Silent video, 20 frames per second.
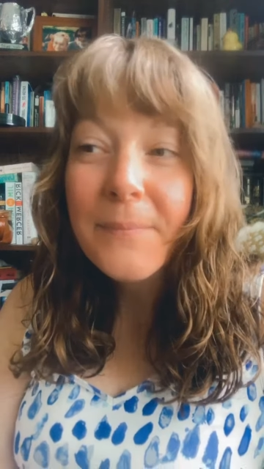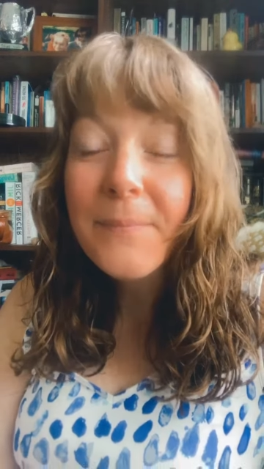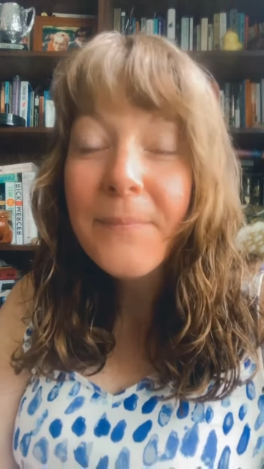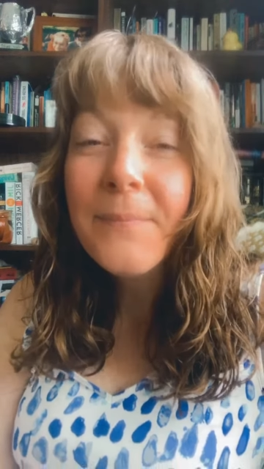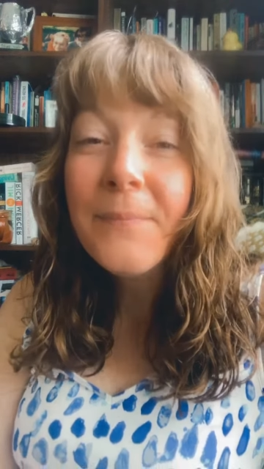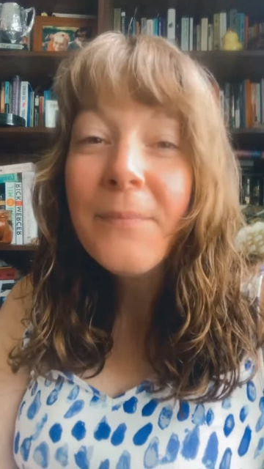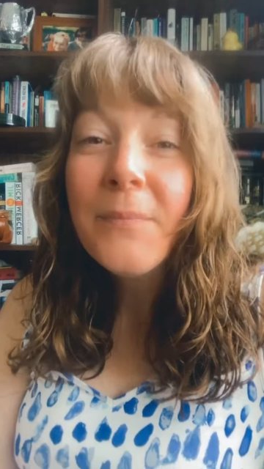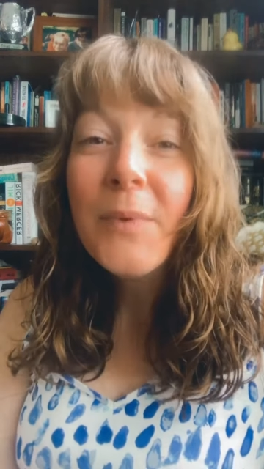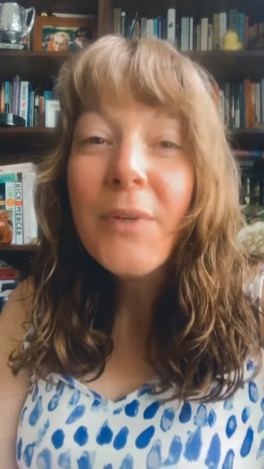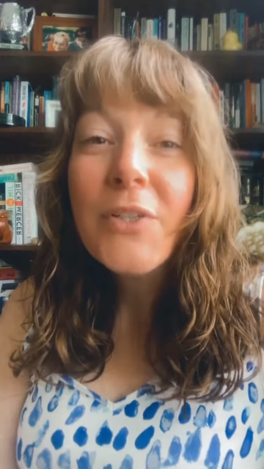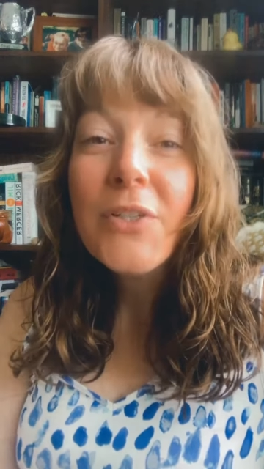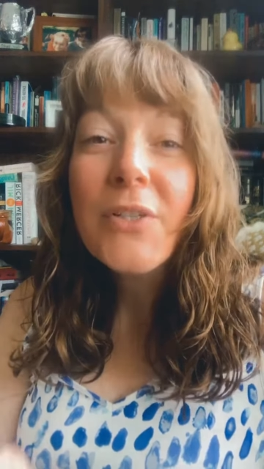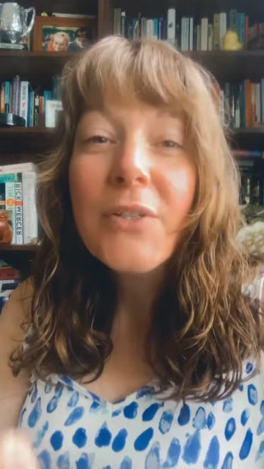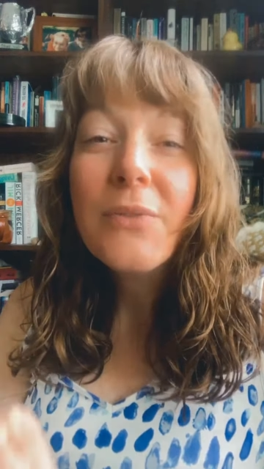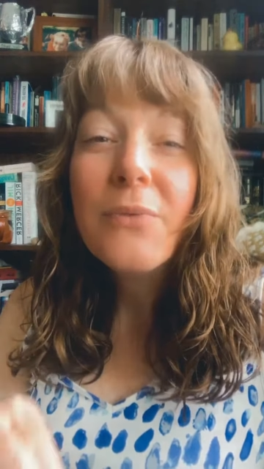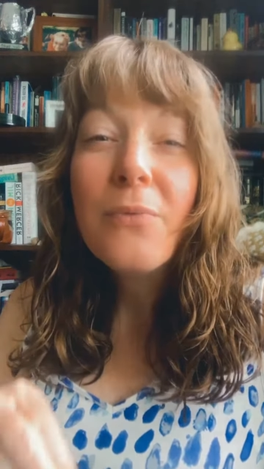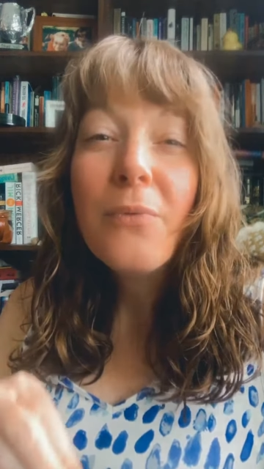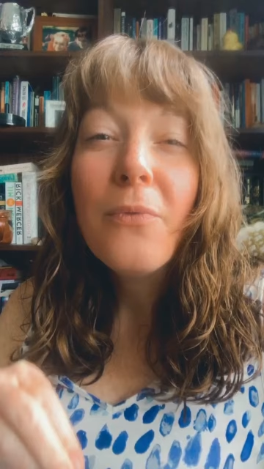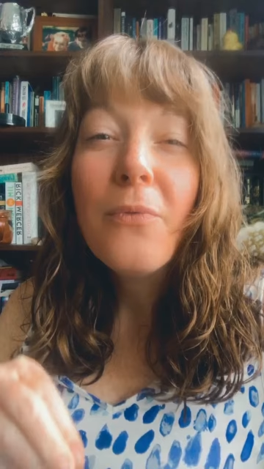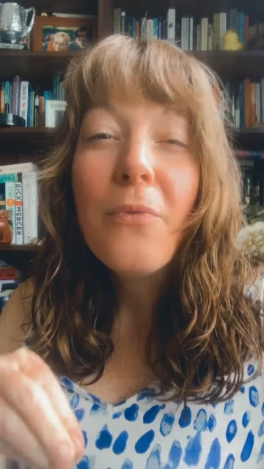which is
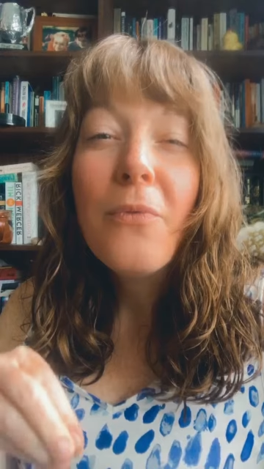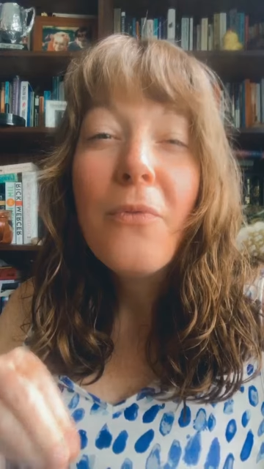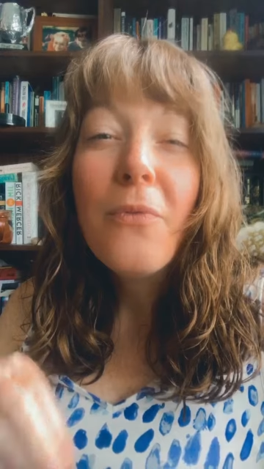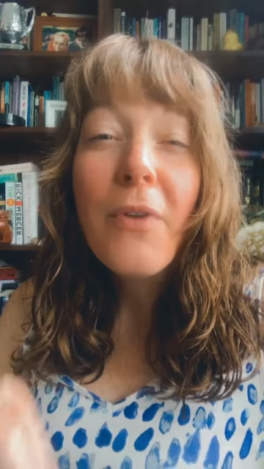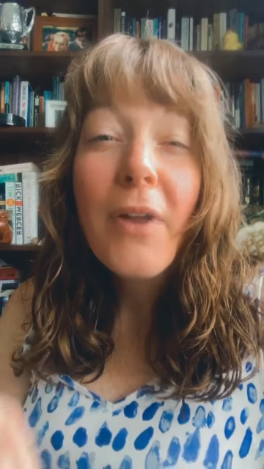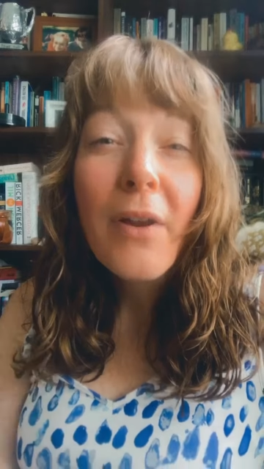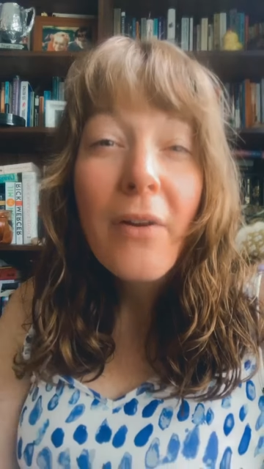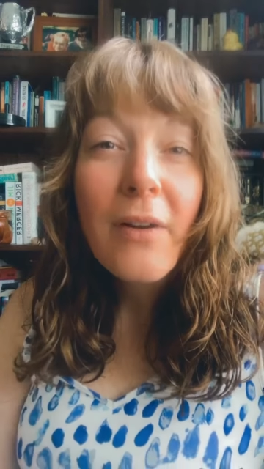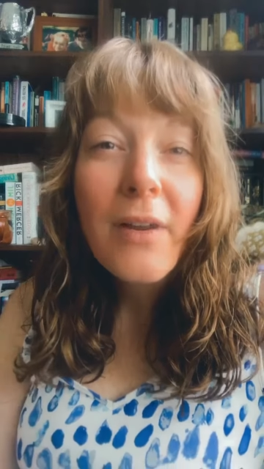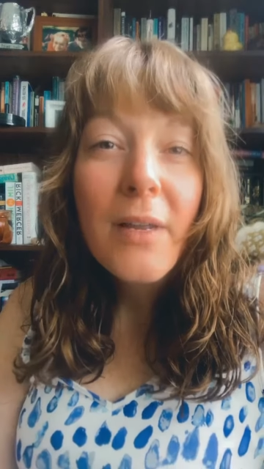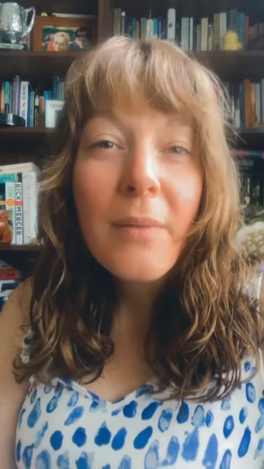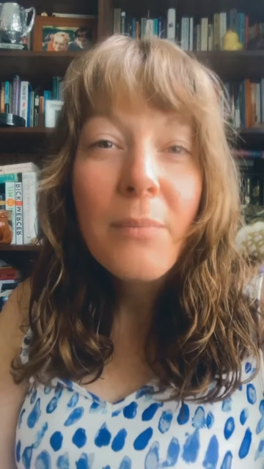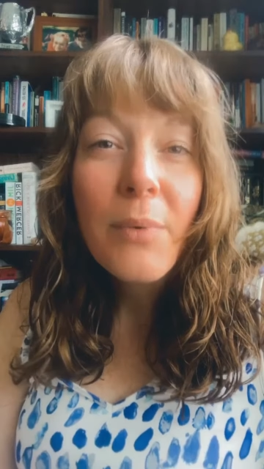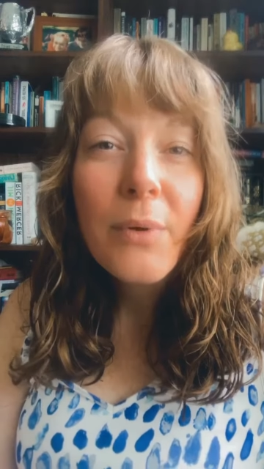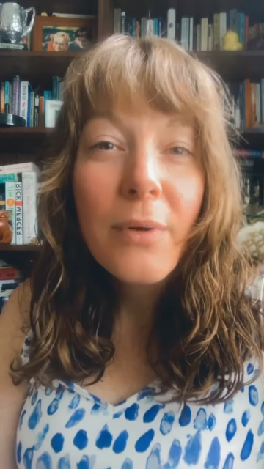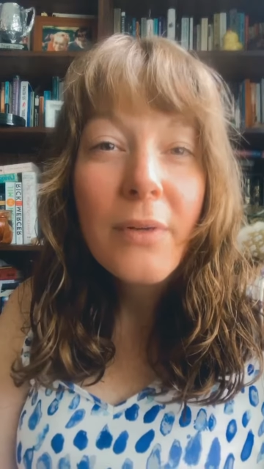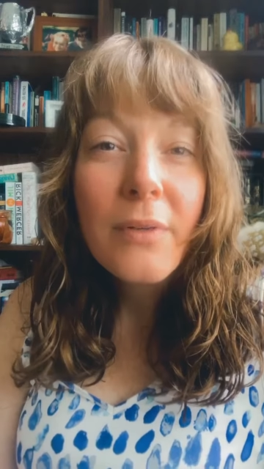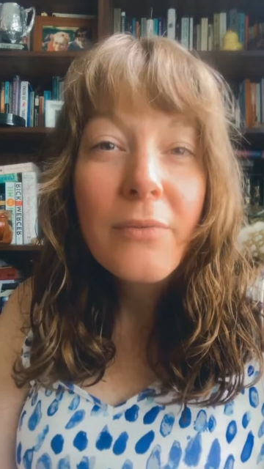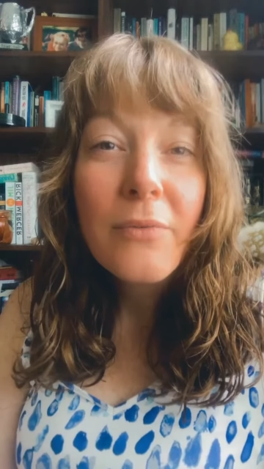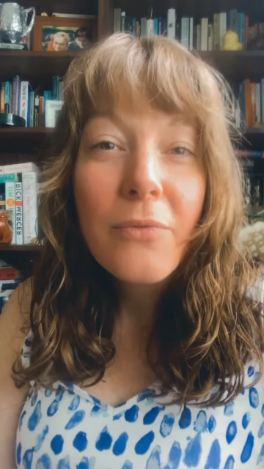very
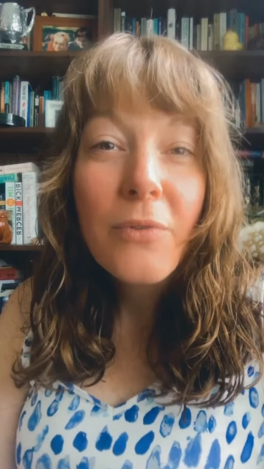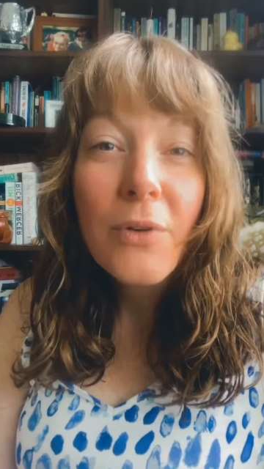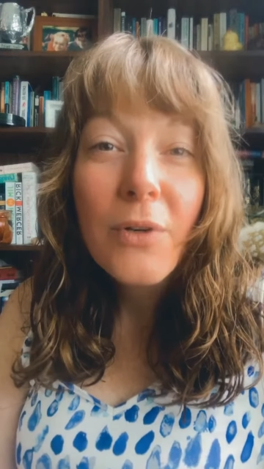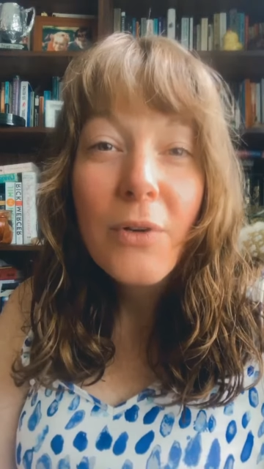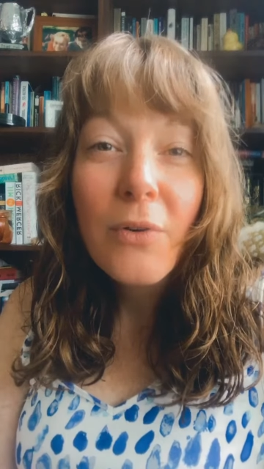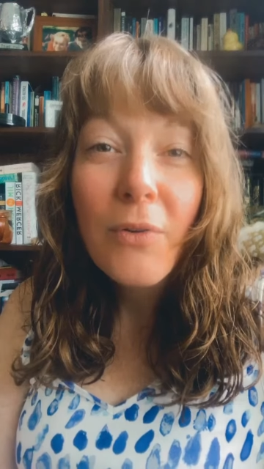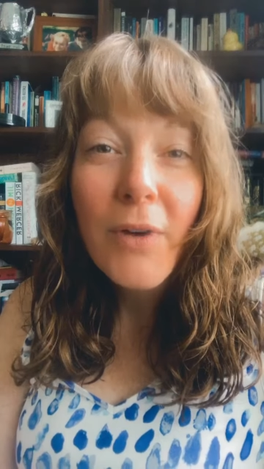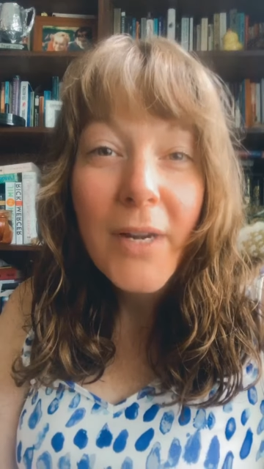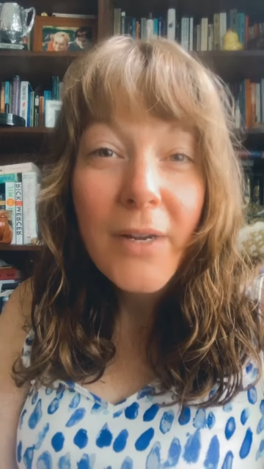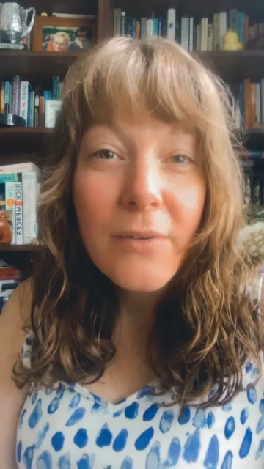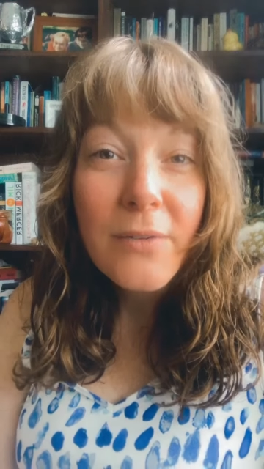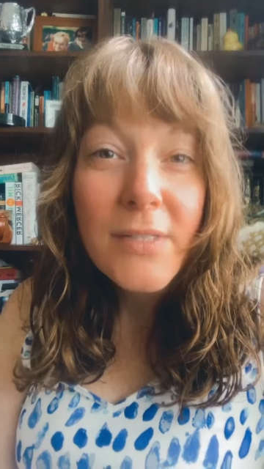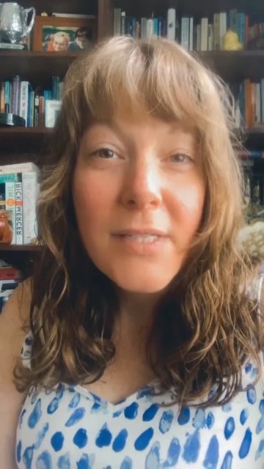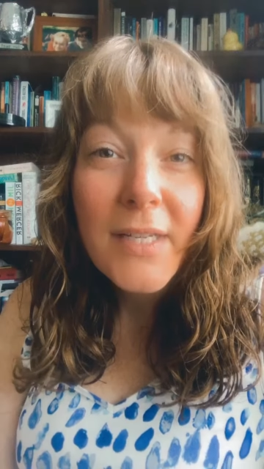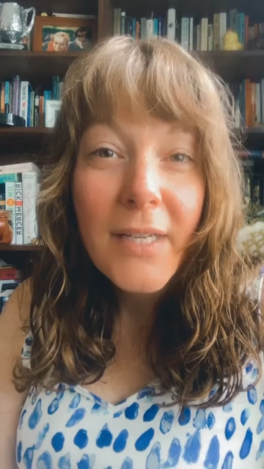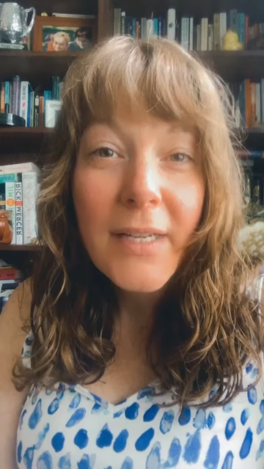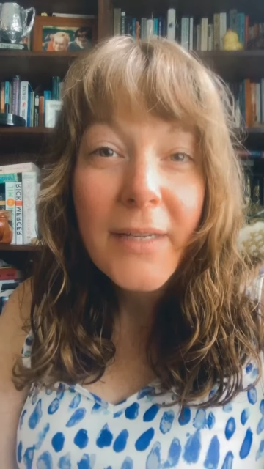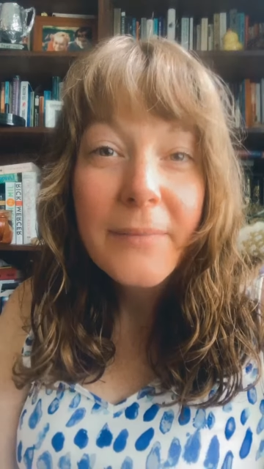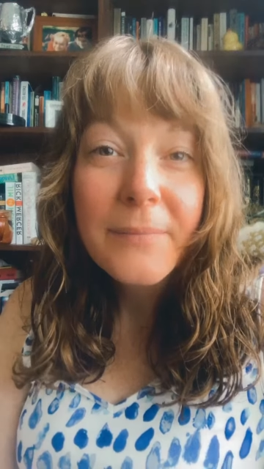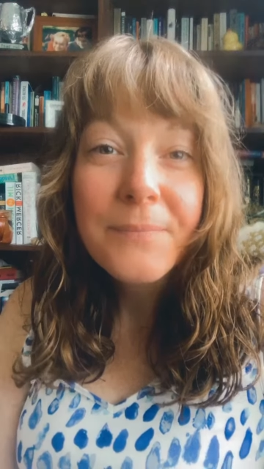important for
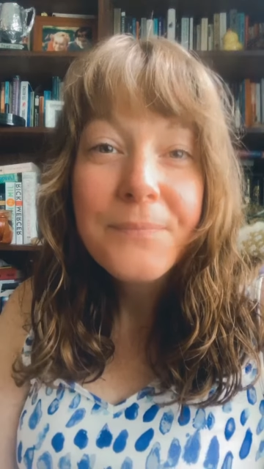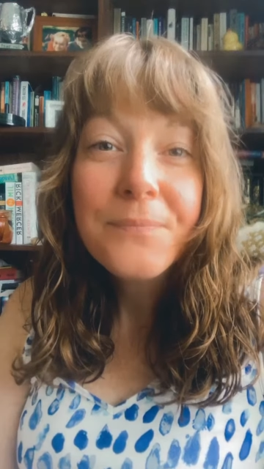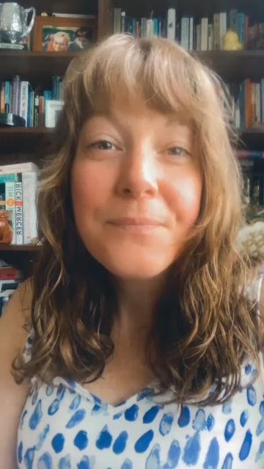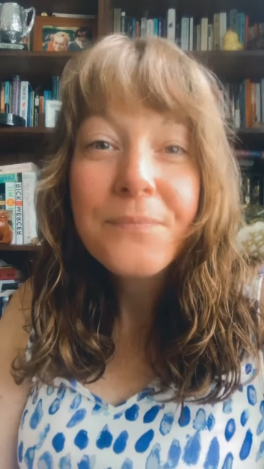grounding